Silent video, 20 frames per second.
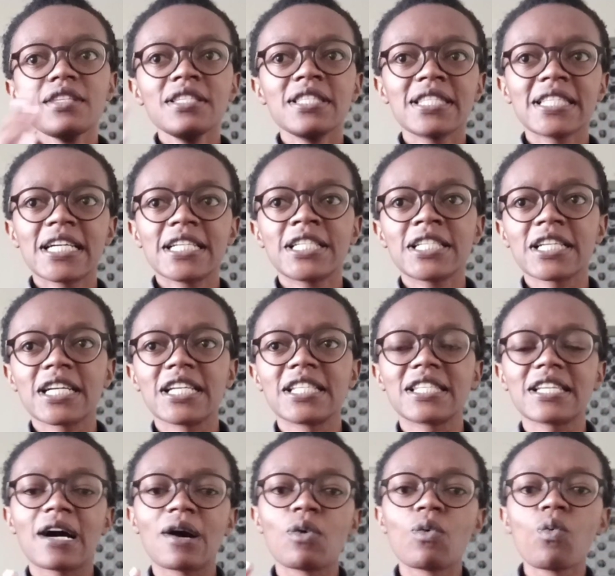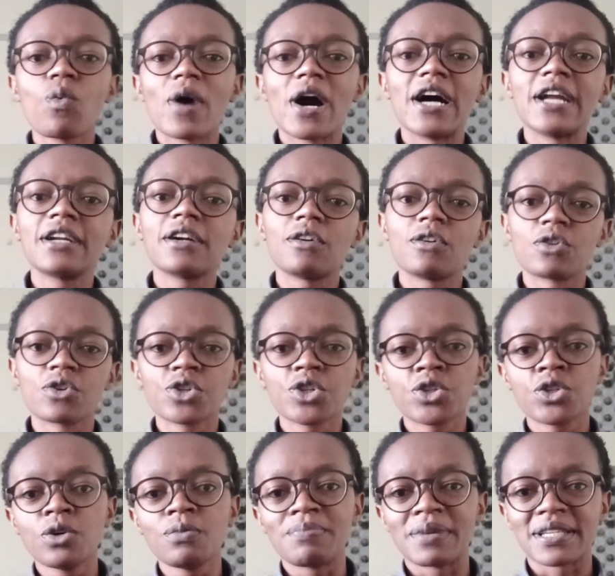such as a 1 or
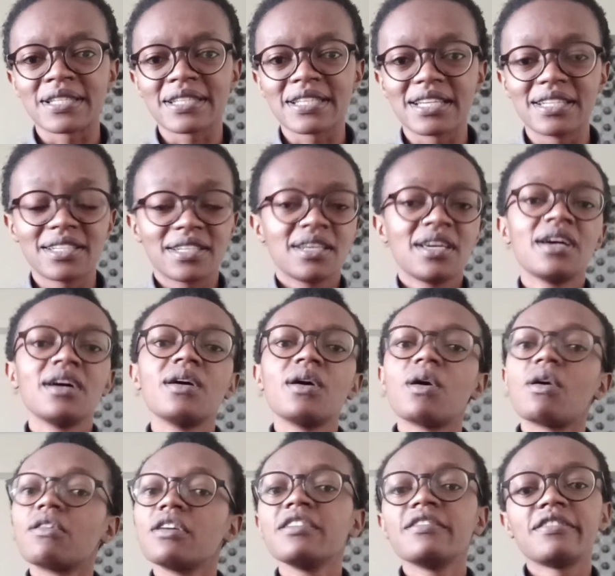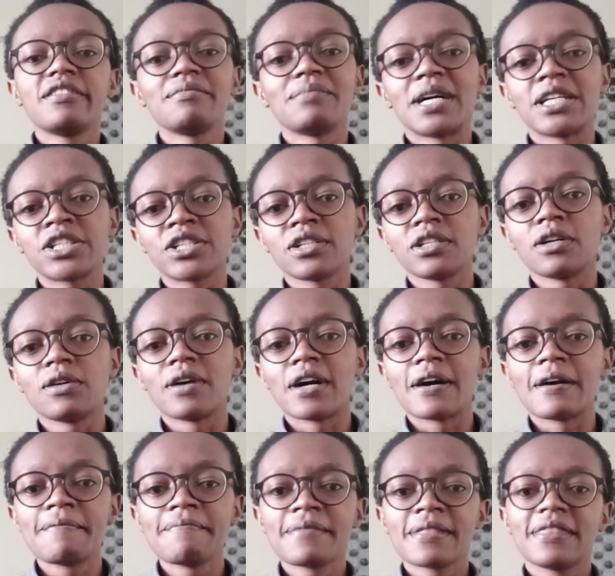2% or even much
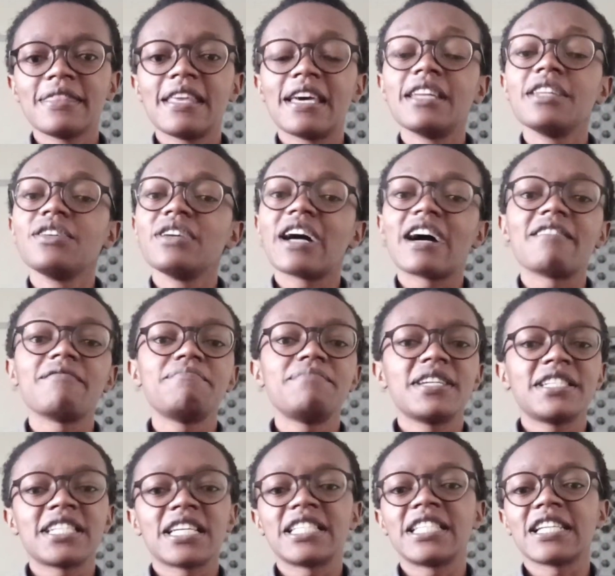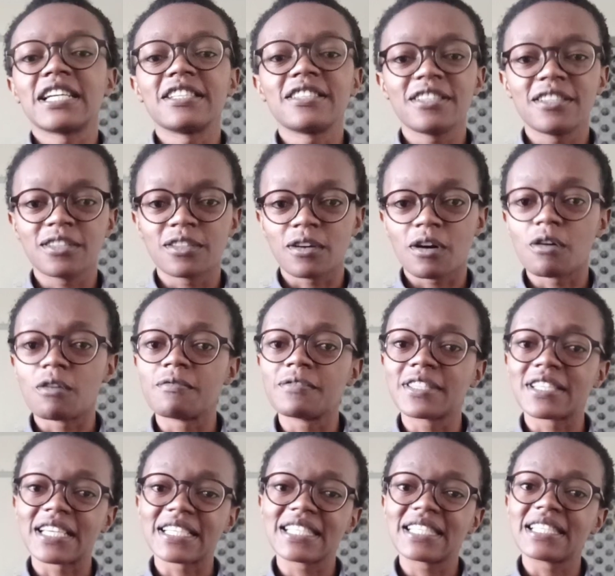lower, then you have better chances of
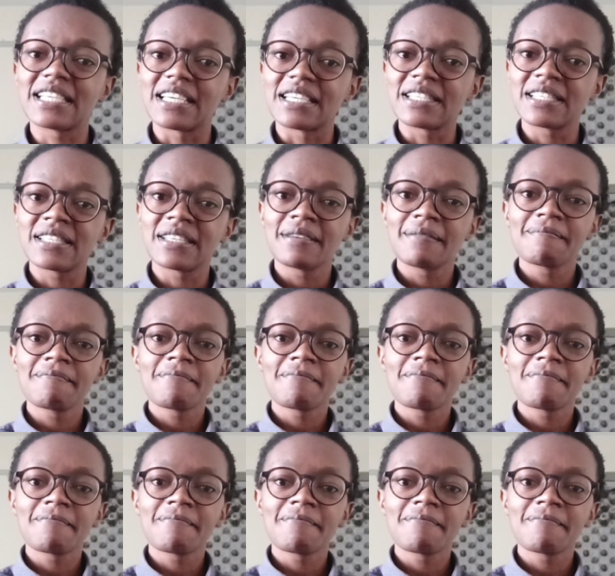success.